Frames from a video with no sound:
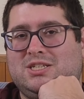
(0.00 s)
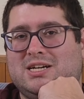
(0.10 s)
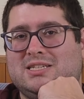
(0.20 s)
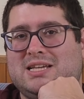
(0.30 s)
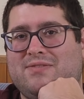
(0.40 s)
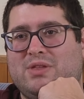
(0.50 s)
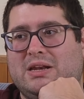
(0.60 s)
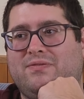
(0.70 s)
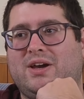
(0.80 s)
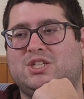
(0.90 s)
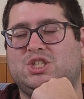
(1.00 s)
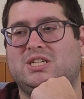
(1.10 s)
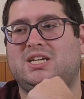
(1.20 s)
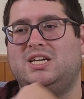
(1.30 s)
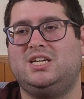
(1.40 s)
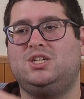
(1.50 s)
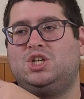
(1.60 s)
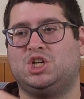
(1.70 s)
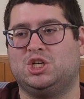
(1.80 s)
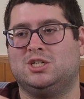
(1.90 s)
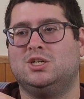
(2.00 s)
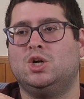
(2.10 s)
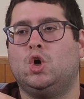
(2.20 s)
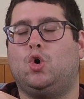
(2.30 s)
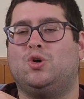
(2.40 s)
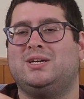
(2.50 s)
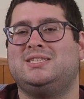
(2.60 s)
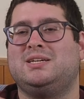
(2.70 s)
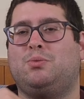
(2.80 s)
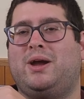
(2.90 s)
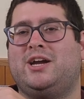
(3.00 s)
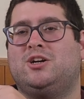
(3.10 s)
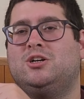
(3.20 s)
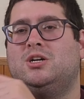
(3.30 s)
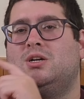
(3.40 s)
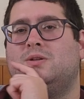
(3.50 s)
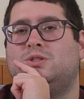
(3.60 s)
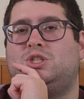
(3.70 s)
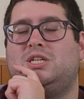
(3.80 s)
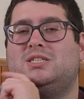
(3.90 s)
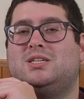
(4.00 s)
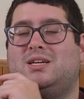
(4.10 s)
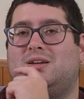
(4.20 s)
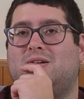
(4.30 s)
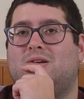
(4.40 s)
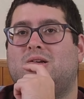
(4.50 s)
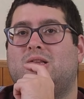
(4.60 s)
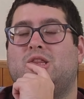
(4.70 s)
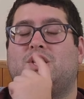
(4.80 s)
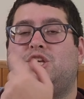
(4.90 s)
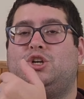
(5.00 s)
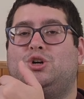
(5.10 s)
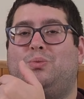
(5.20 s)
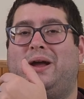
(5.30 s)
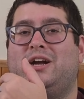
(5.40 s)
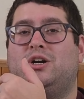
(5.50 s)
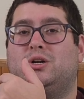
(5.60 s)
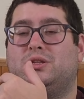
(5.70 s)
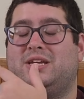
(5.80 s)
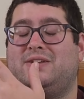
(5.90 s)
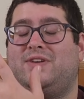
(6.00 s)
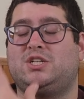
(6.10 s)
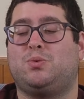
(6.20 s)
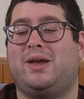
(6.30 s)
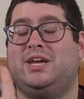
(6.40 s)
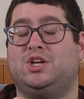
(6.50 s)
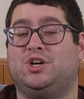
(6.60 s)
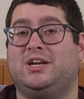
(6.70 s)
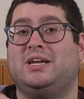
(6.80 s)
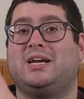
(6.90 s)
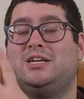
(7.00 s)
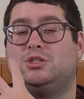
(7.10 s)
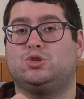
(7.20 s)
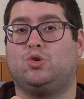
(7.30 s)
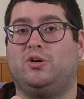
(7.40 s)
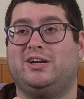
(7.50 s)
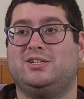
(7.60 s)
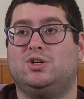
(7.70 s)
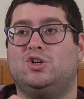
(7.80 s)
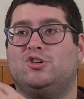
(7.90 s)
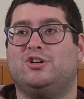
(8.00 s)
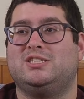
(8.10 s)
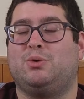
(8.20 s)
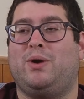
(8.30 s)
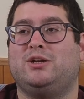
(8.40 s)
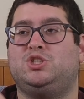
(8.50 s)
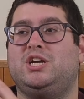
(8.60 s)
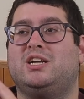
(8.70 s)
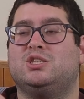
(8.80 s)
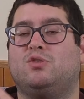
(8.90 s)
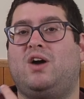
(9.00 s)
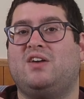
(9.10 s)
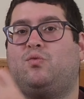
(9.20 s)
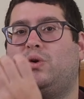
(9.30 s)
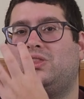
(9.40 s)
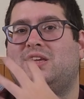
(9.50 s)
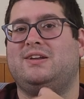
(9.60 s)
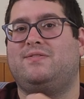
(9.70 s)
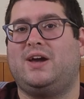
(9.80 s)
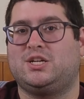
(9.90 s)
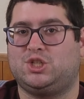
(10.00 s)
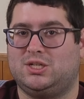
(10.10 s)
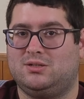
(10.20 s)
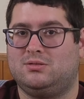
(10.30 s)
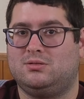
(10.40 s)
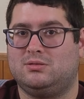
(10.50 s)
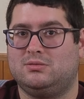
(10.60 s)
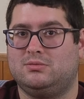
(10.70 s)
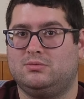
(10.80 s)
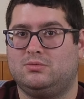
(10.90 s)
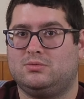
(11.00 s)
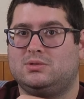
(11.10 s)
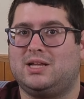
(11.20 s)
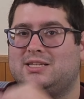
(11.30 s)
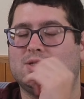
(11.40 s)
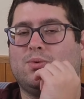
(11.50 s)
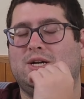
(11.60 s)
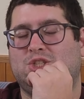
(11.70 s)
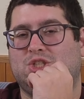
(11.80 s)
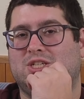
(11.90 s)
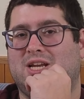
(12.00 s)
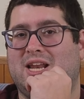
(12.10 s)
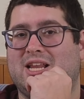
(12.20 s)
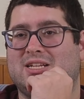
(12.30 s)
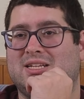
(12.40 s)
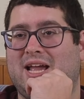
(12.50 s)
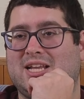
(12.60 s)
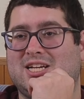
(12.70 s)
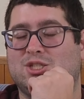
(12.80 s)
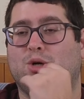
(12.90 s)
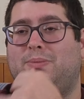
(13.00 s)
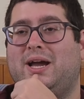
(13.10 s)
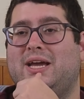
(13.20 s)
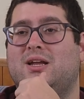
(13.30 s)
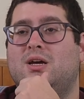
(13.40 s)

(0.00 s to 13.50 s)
does have the infection in her, or is it where she's the cure where the infection went in her and it got destroyed? Or is it where she can survive with the infection? That's the question. And then, like, does her bite